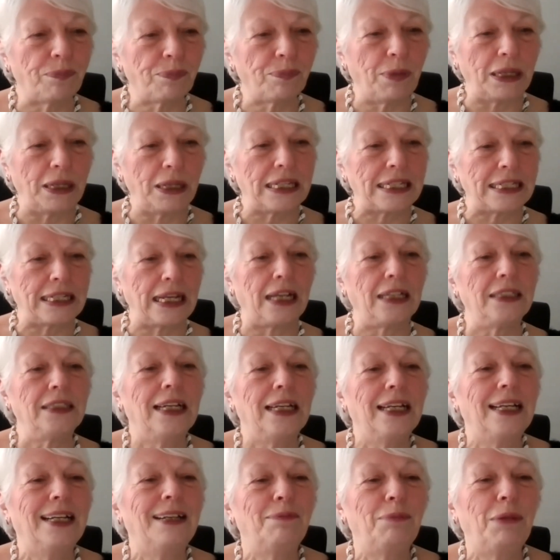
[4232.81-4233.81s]

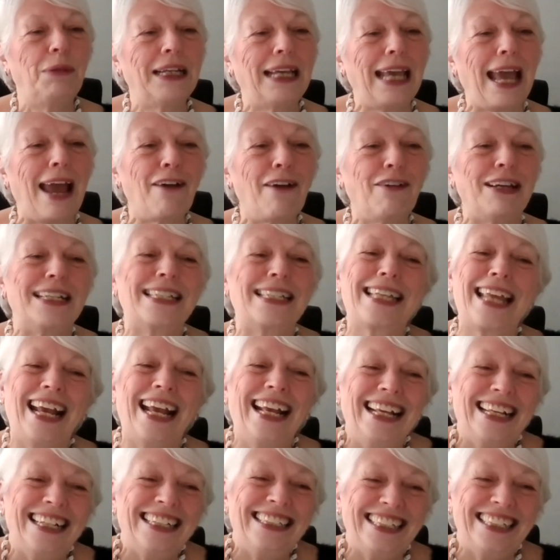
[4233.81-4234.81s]
But Garry is
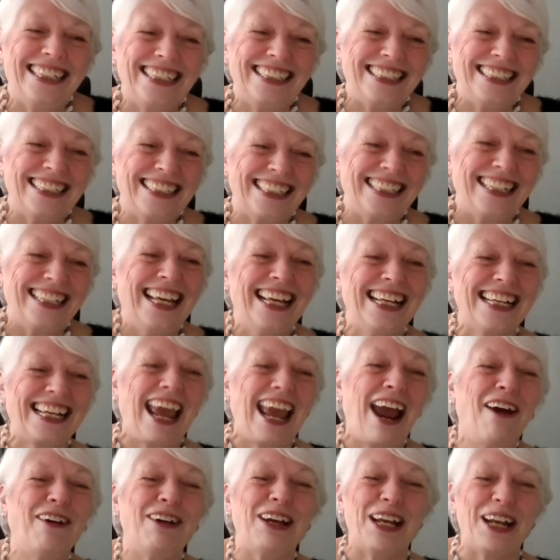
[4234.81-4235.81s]

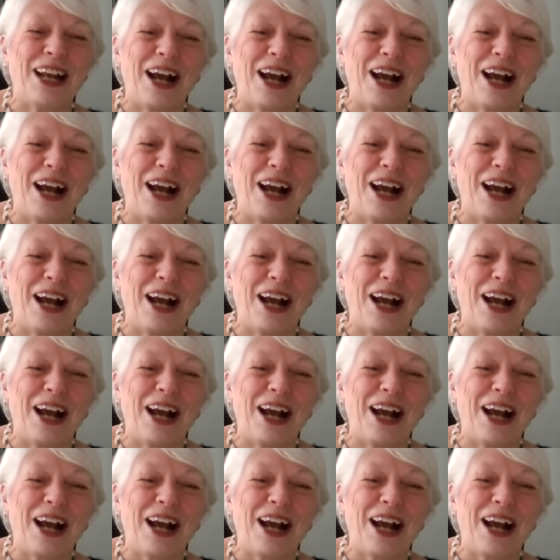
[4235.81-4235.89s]
Garry